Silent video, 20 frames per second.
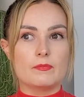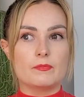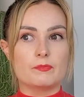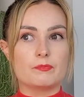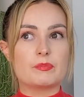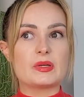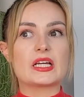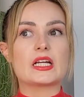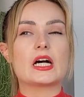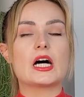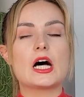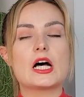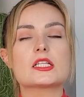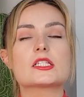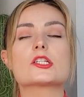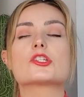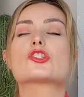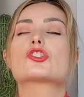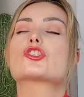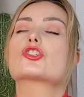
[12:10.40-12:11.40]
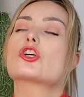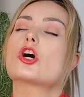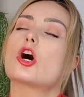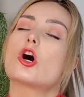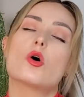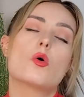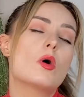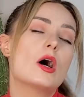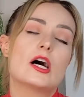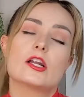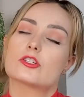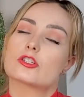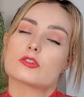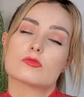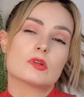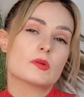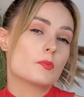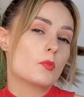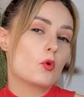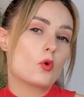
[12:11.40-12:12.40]
because it's so
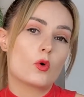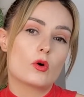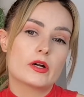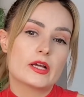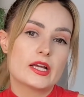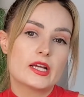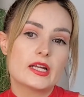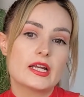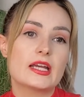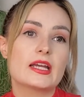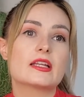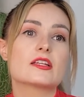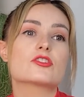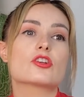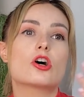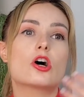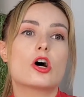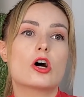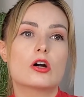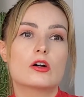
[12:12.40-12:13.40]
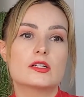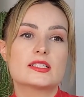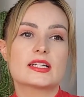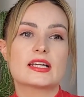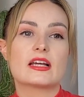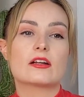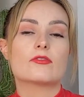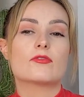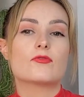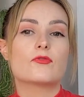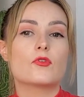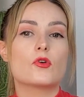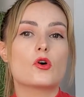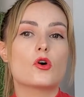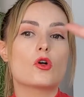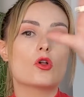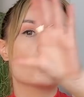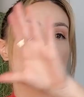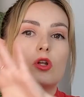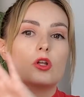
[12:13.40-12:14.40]
underreported, it is hard to get a
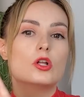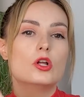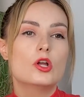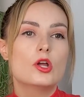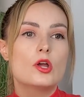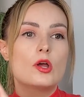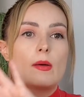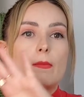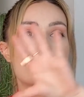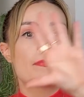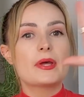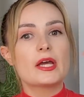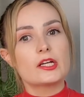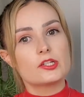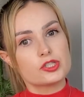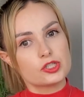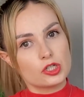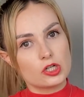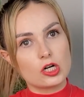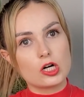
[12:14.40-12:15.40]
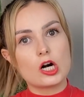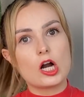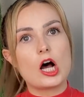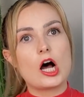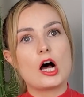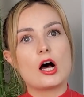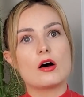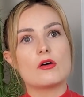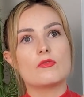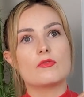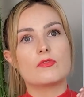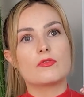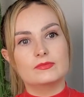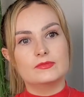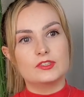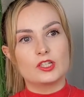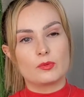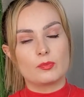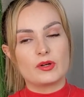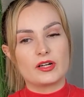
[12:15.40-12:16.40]
full picture of,
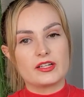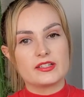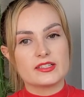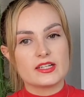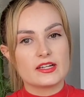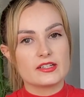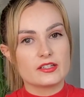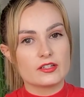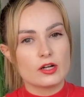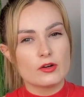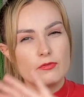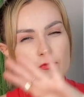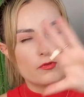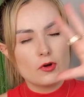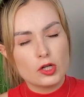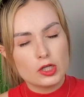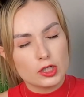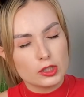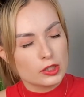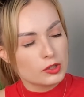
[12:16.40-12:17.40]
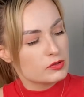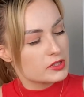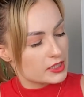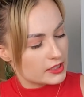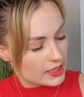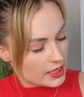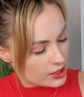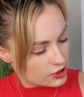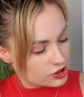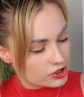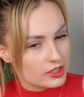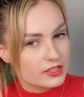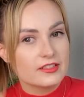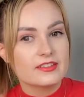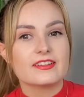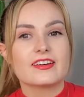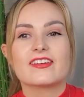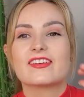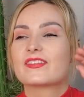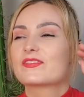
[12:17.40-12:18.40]
no pun intended, a full
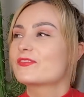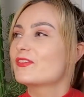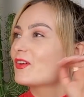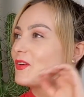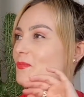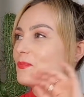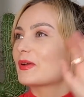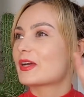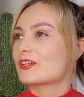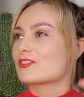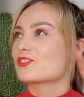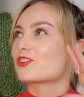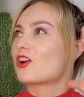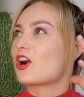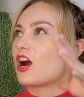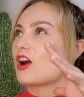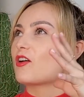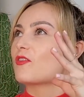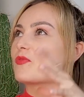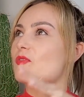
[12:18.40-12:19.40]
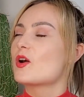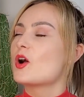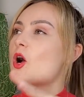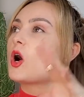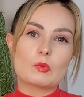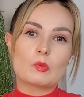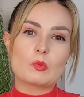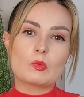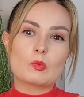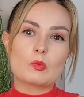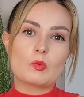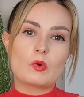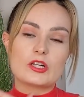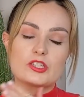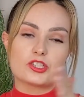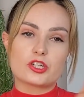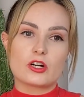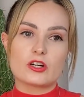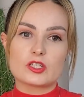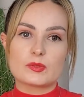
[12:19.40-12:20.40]
a full picture of what
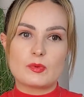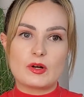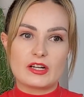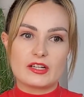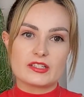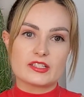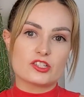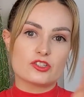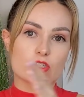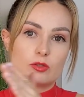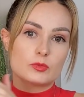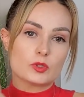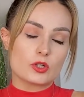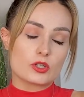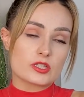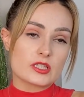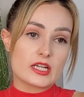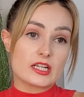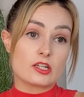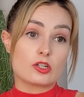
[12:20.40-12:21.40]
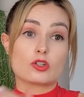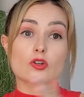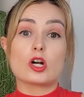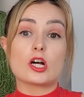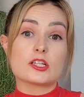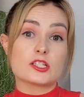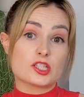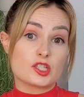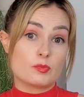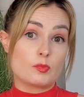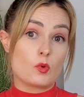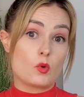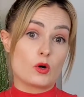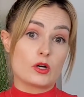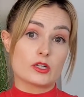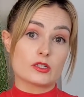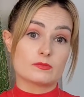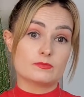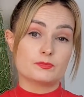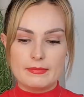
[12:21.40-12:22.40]
Charles Bonnet Syndrome looks like across the
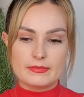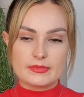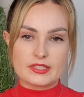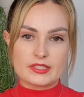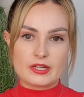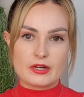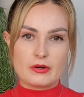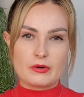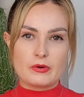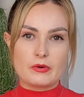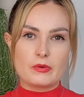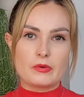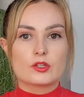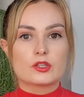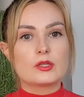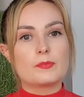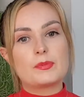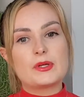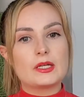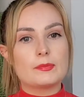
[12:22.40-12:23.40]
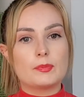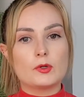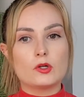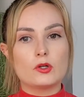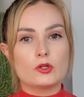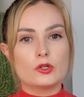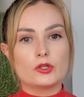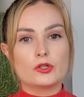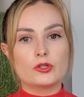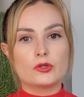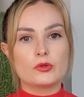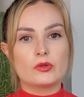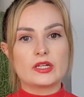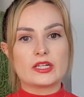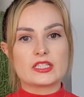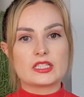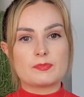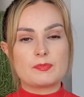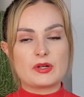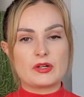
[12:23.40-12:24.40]
board. So the people who
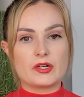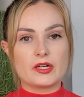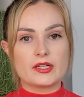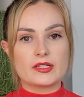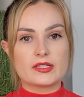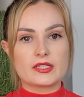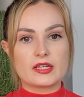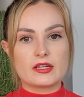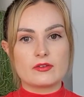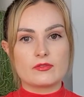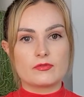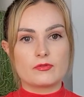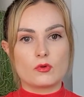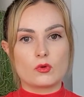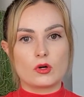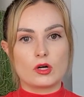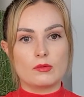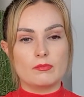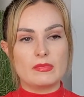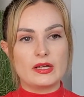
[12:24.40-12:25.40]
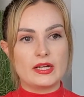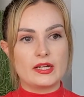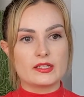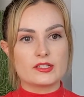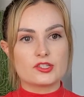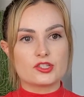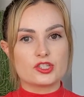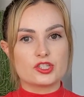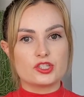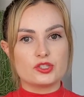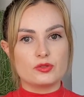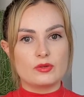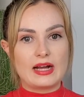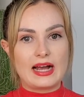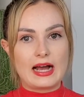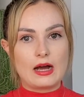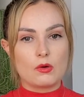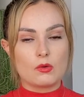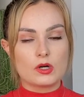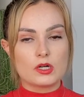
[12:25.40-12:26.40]
experience it for minutes to
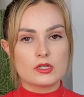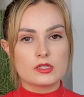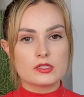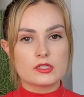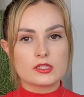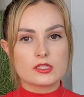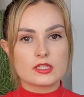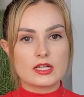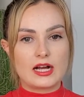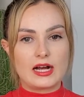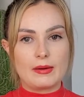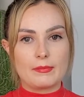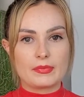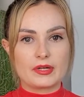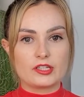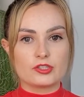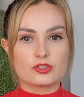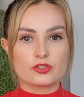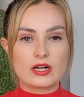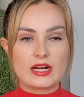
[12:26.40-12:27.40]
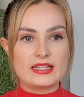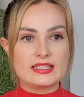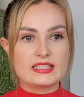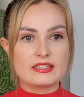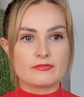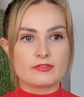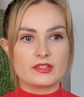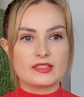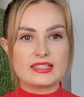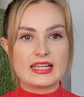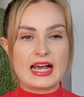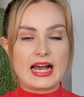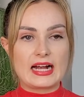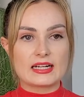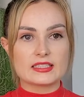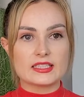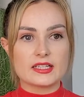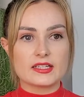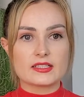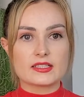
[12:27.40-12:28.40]
hours can try different
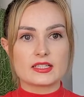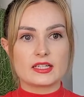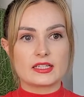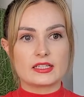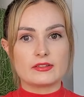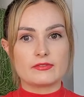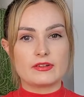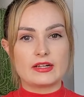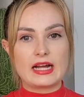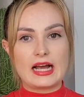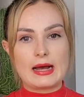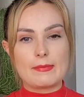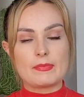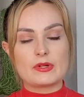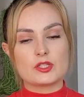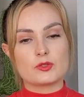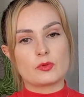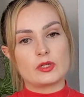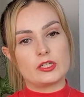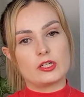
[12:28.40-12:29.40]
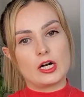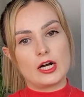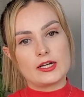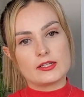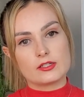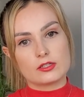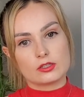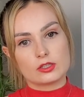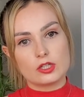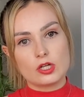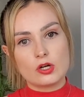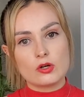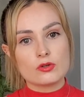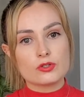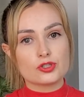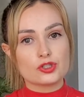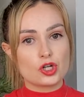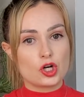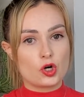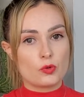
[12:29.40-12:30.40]
tactics. Like if it happens when your eyes are
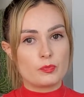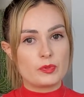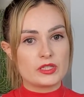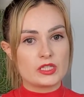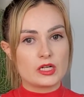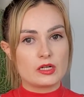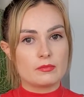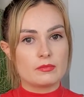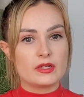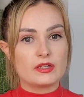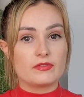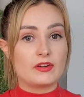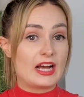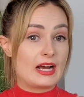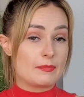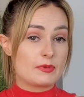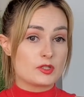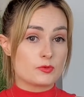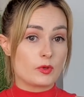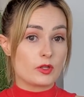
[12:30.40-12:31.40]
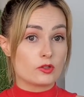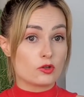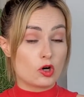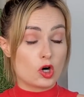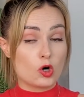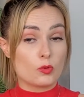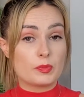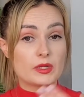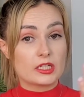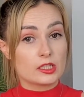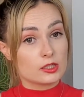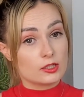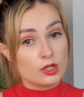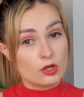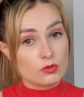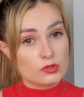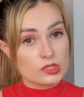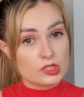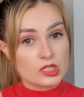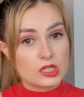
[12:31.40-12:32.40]
closed, open them. If it happens when they're open,
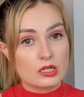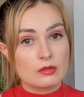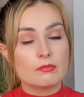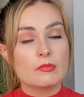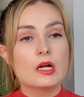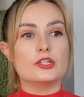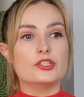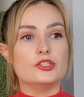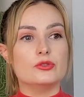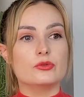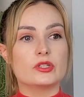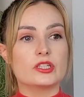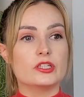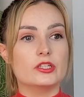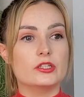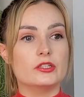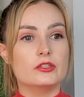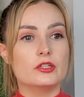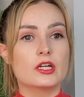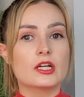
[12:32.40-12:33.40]
close them. You can